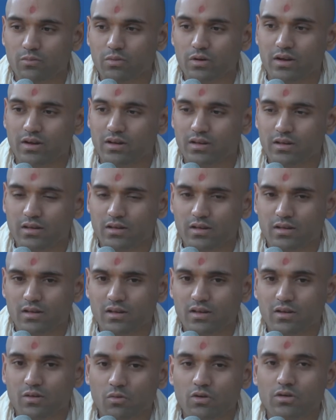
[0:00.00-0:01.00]
But
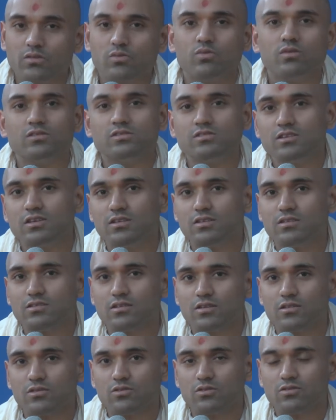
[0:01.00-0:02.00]
what do we see in
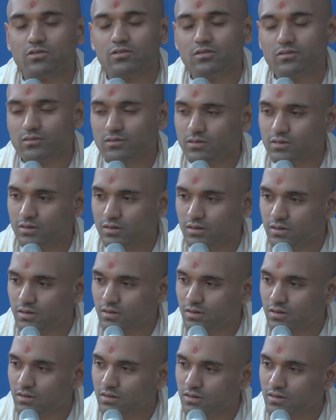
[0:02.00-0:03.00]
santos?
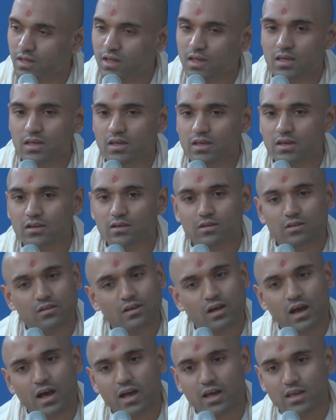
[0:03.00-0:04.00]
They eat,
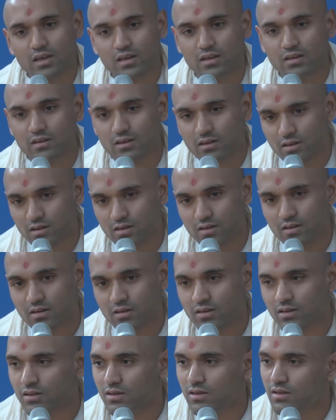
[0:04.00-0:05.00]
I eat.
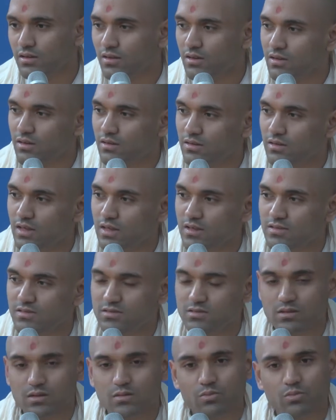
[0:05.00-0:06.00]
They
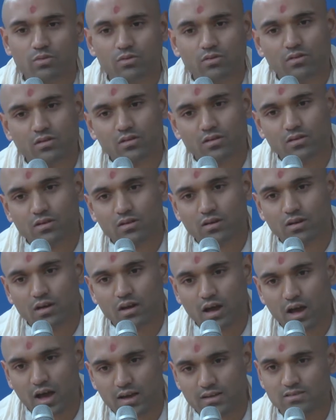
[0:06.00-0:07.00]
sleep,
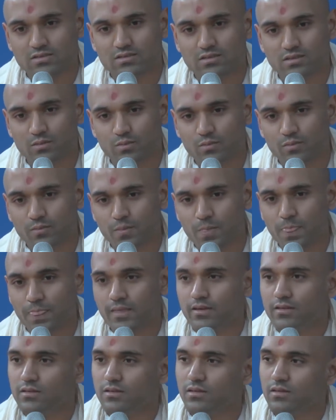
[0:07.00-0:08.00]
I sleep.
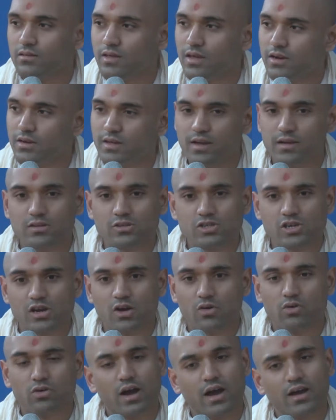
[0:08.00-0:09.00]
They take a
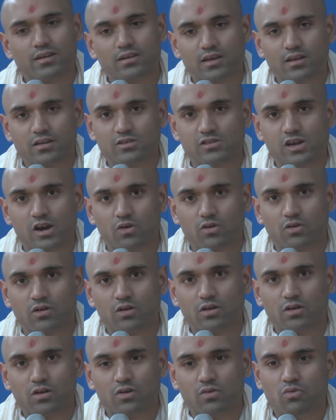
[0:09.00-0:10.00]
shower, I take a shower.
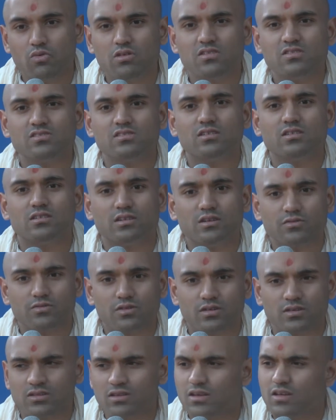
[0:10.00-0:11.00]
What is the
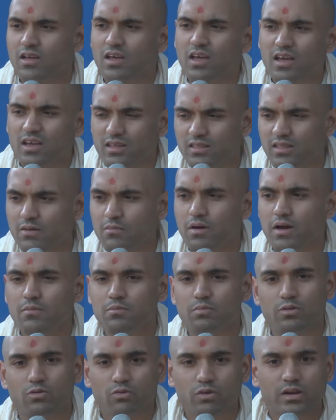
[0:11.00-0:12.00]
difference? They might
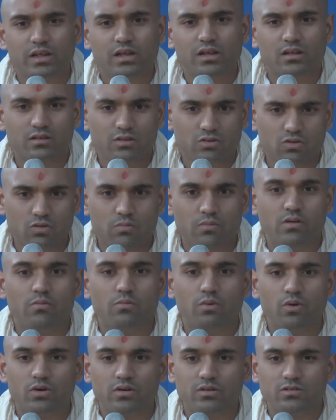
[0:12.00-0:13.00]
be reading a little bit of
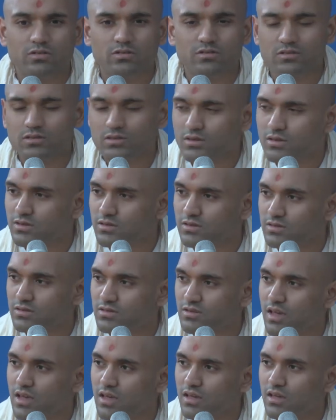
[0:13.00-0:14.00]
books,
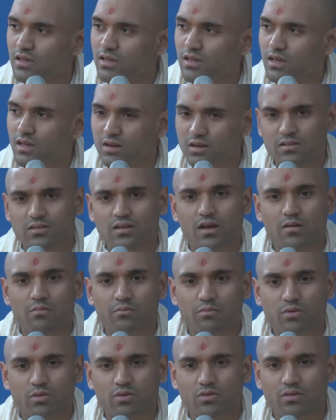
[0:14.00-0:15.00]
staying in a
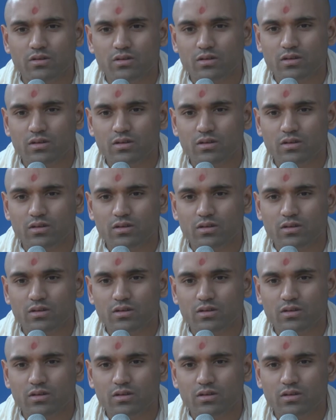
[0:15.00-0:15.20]
temple.